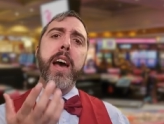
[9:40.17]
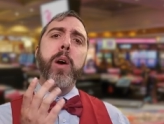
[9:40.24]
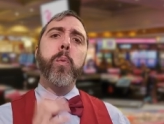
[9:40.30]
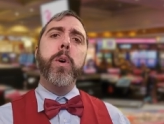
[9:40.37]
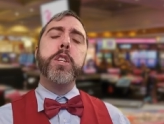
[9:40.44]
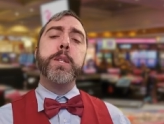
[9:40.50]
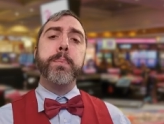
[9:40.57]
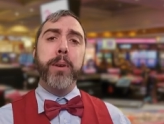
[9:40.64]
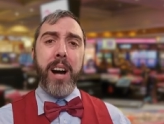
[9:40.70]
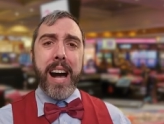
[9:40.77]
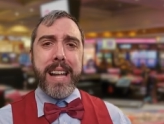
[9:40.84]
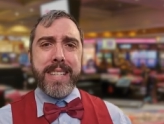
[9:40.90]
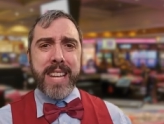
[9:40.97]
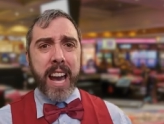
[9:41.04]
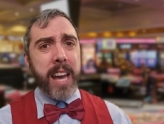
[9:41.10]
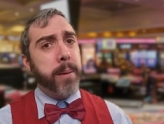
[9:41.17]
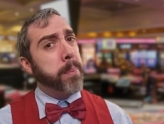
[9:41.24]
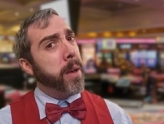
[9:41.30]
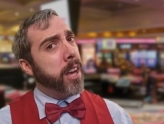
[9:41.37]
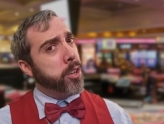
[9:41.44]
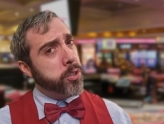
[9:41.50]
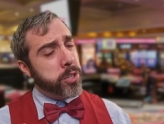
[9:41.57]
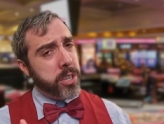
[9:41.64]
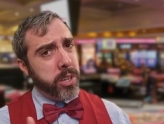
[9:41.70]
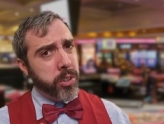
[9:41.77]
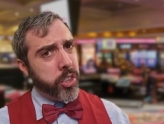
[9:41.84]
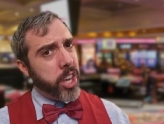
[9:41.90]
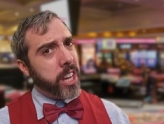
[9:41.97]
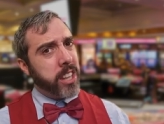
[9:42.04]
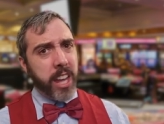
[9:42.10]
And which plot type do
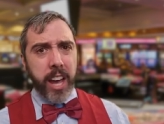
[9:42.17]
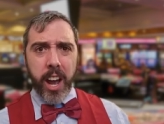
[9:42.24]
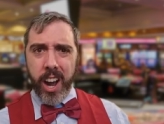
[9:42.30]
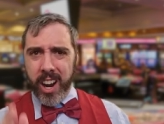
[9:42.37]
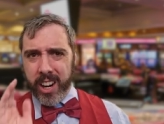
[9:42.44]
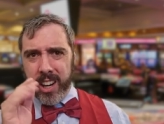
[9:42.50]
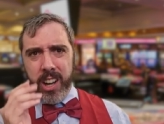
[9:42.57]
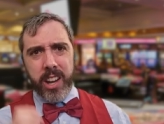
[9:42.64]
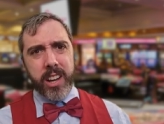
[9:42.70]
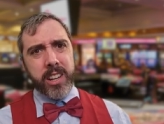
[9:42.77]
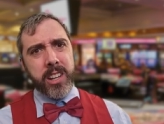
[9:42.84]
you think they are?